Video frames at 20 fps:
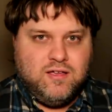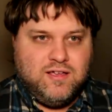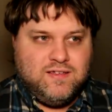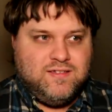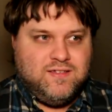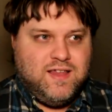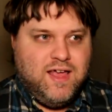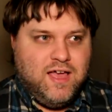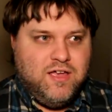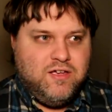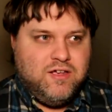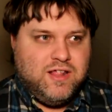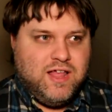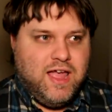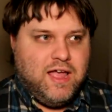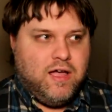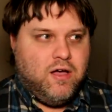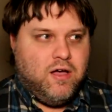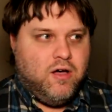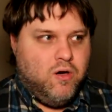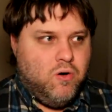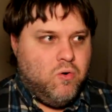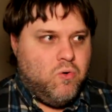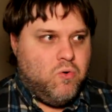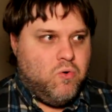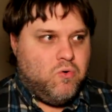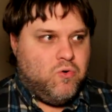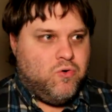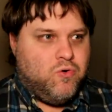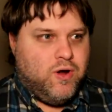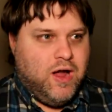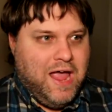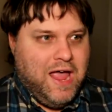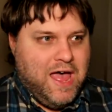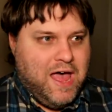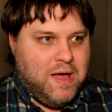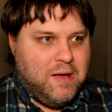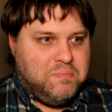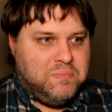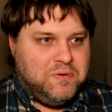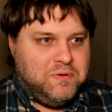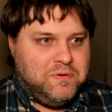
Because now you're like, oh, crap.